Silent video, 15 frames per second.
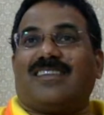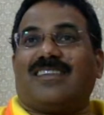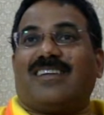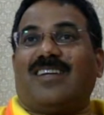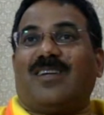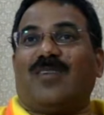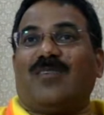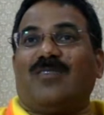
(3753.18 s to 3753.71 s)

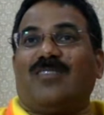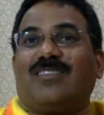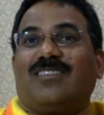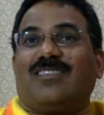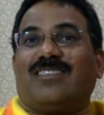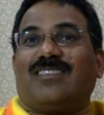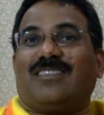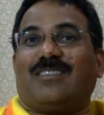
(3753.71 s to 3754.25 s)
Hello?
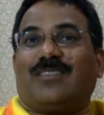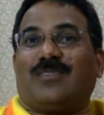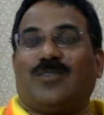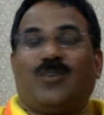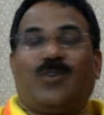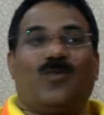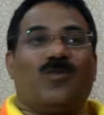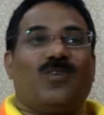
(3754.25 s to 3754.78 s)

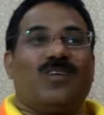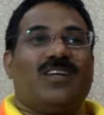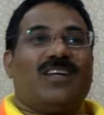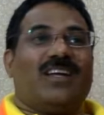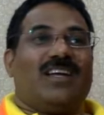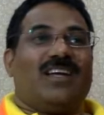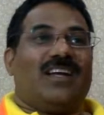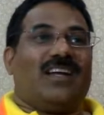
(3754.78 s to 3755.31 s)
No.
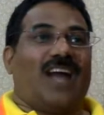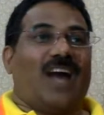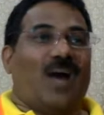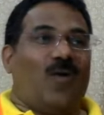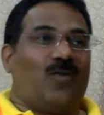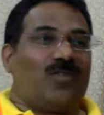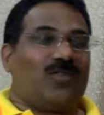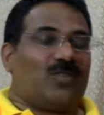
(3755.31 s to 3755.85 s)

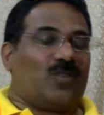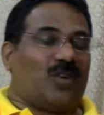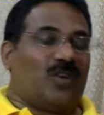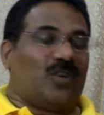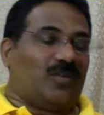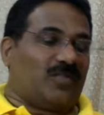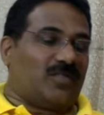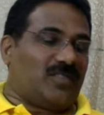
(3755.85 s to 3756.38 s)
Now
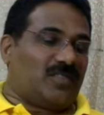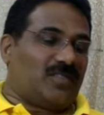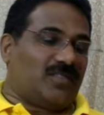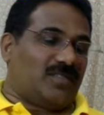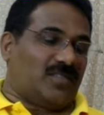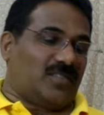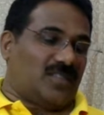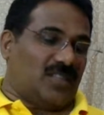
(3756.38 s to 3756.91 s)
the
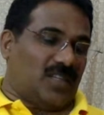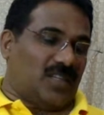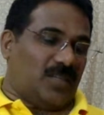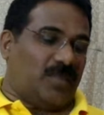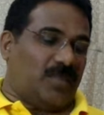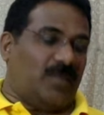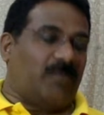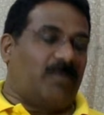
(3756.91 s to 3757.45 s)

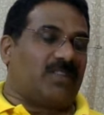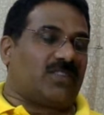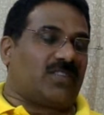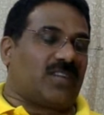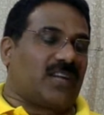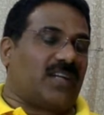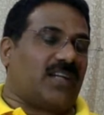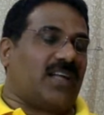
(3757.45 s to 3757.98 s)
people
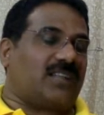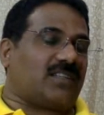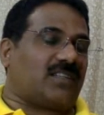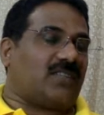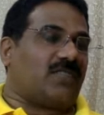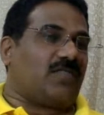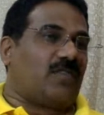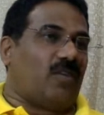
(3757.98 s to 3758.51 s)
started
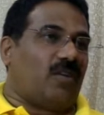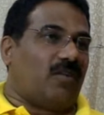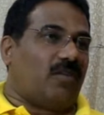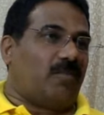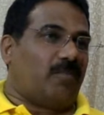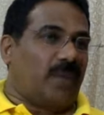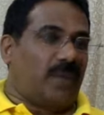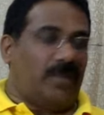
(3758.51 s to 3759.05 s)
asking for
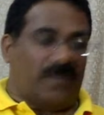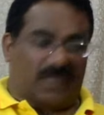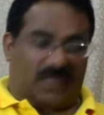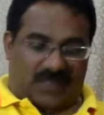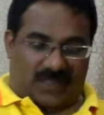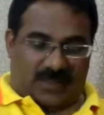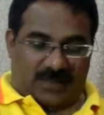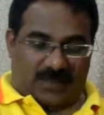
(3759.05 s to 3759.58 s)

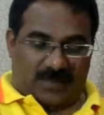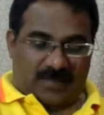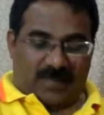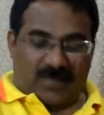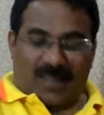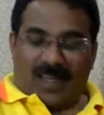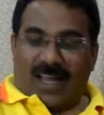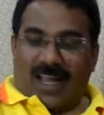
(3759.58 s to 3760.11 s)
payments,
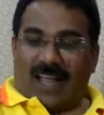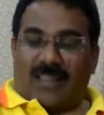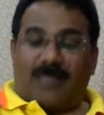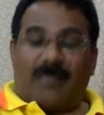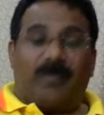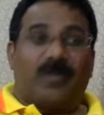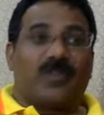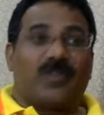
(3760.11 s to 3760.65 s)
and
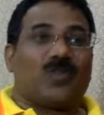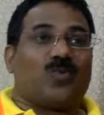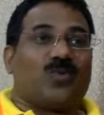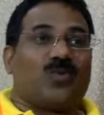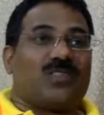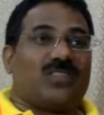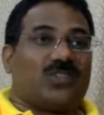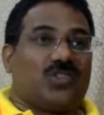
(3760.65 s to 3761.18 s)
the person who
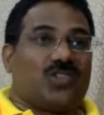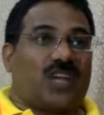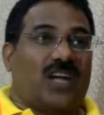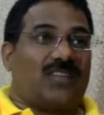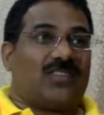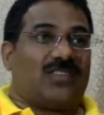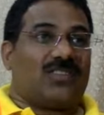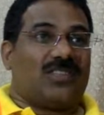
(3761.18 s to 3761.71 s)
is in
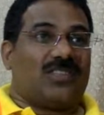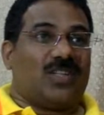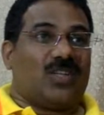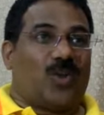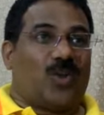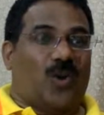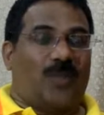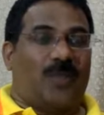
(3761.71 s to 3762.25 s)
charge, he
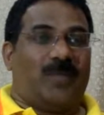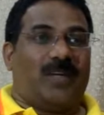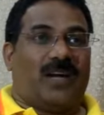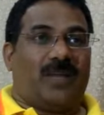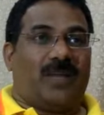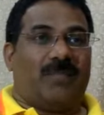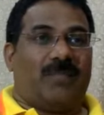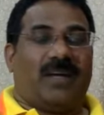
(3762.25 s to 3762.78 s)
called me
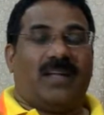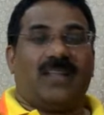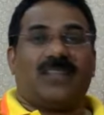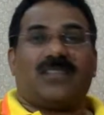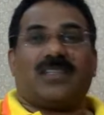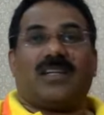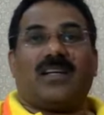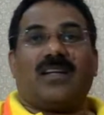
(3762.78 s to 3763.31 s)
up and he
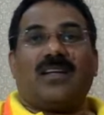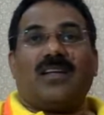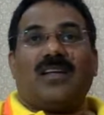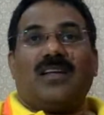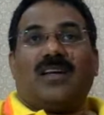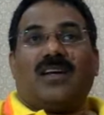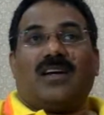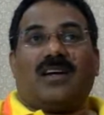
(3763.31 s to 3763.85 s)
said,
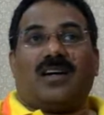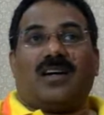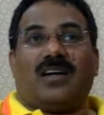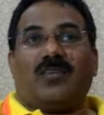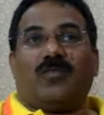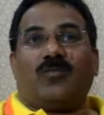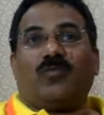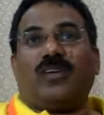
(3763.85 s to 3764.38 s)

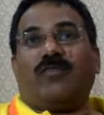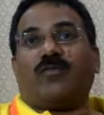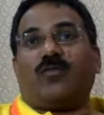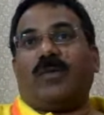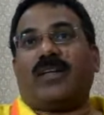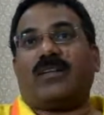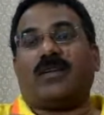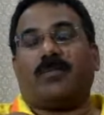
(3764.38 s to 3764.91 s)
we have to
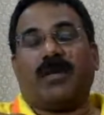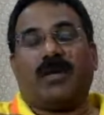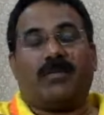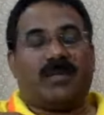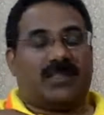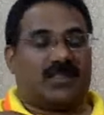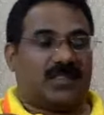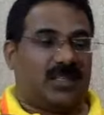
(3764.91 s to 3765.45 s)
make the
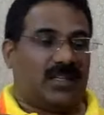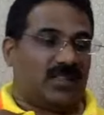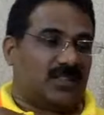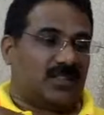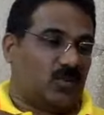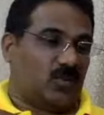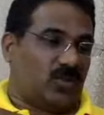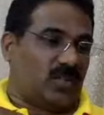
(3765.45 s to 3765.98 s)
payments. And I
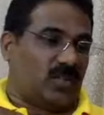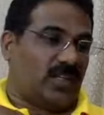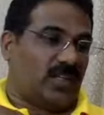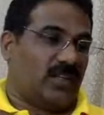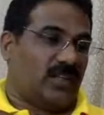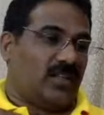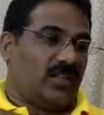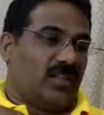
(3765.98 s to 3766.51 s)
said, okay,
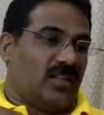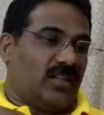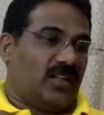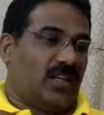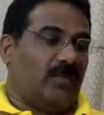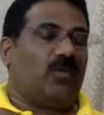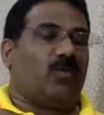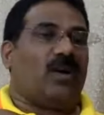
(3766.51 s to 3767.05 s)

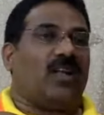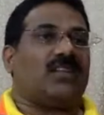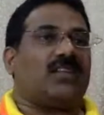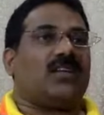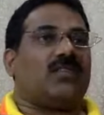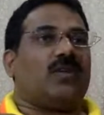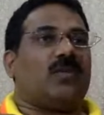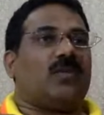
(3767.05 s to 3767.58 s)
tell me one
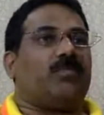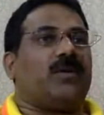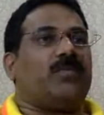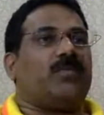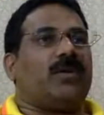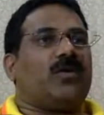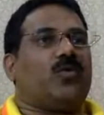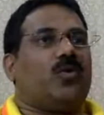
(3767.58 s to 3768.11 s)
thing, when
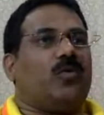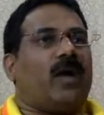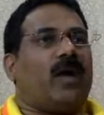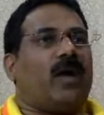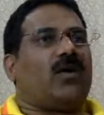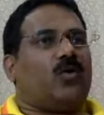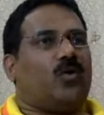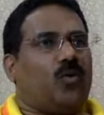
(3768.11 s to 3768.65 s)
people go
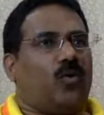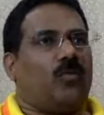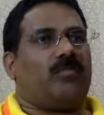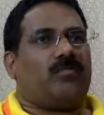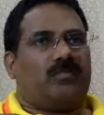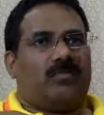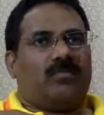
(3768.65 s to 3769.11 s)
back home,